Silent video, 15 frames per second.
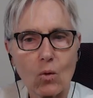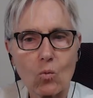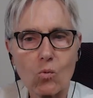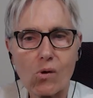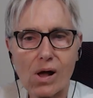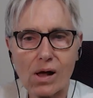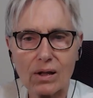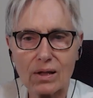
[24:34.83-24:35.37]

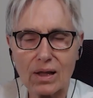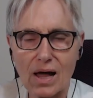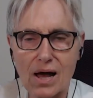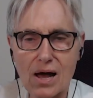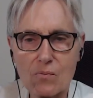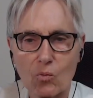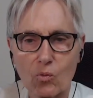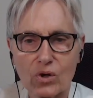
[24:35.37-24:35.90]
Well,
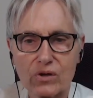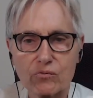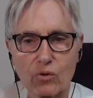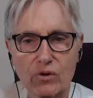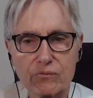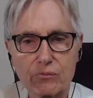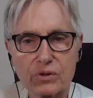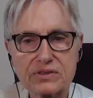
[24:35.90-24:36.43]

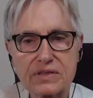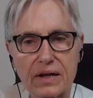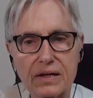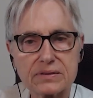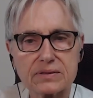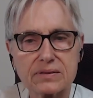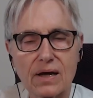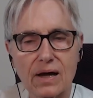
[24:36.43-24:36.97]
we've
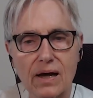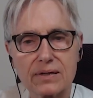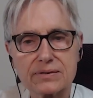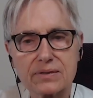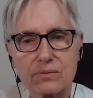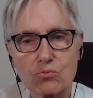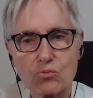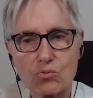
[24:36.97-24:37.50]
presented
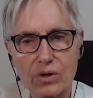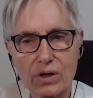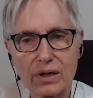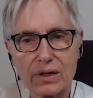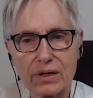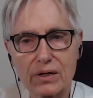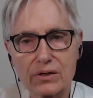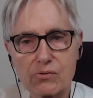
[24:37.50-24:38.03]
some
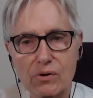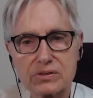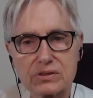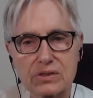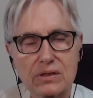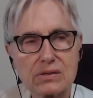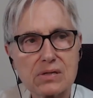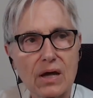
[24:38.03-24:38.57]
really
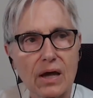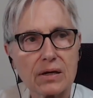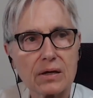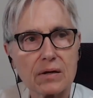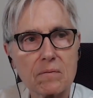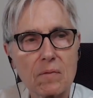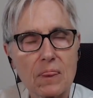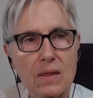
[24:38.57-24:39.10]
interesting
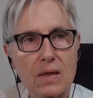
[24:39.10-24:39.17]
data